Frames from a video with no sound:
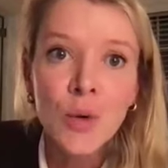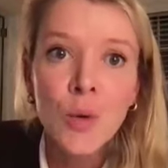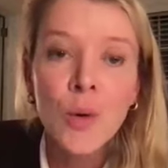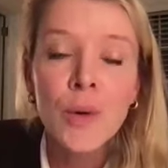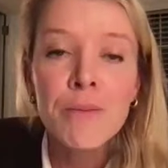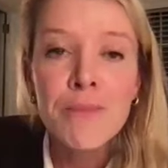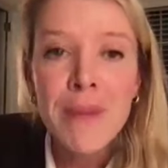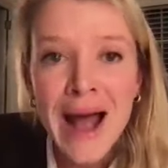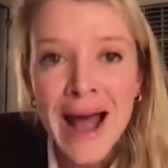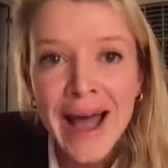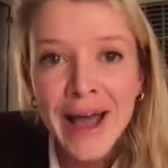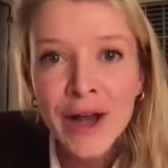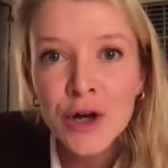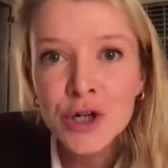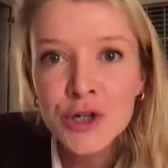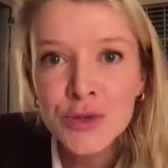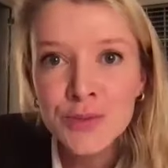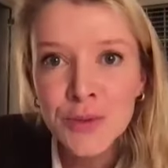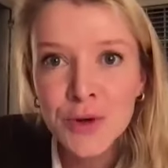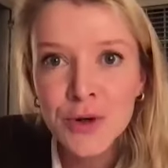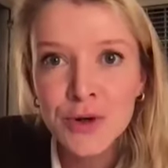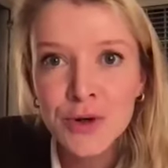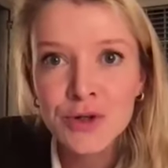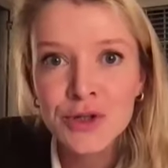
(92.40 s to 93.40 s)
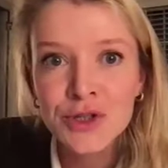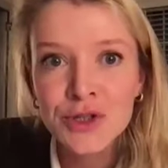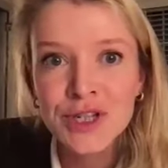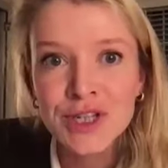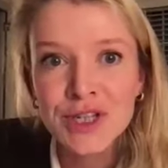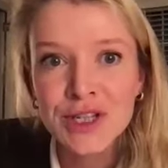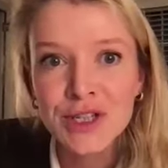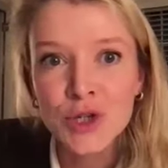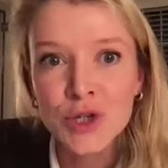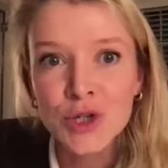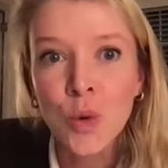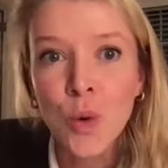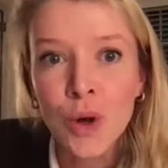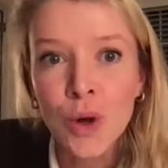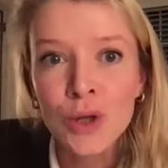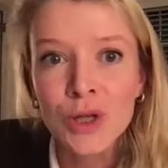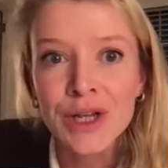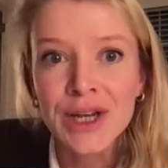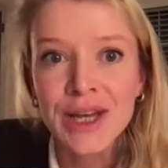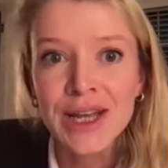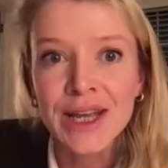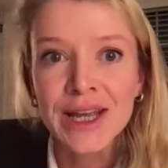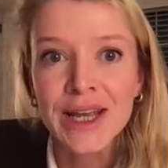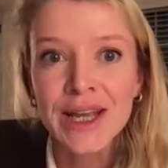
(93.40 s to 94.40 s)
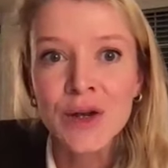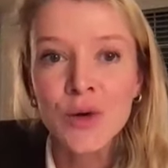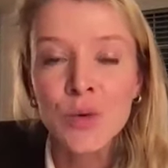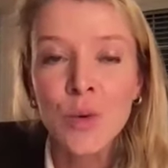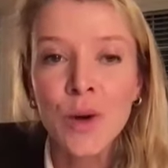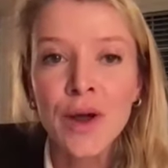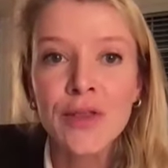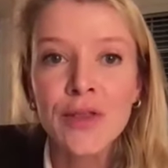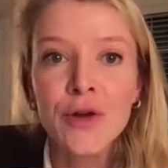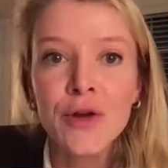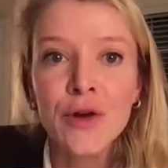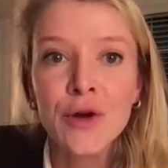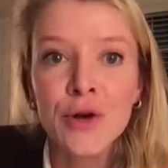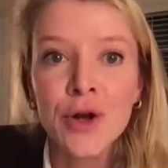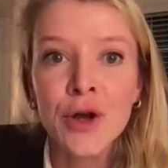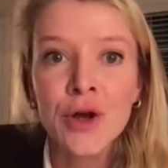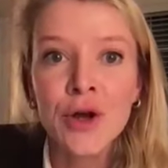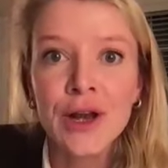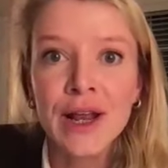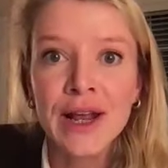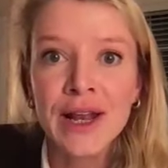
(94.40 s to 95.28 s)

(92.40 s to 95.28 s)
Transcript: What matters most is quality and whether or not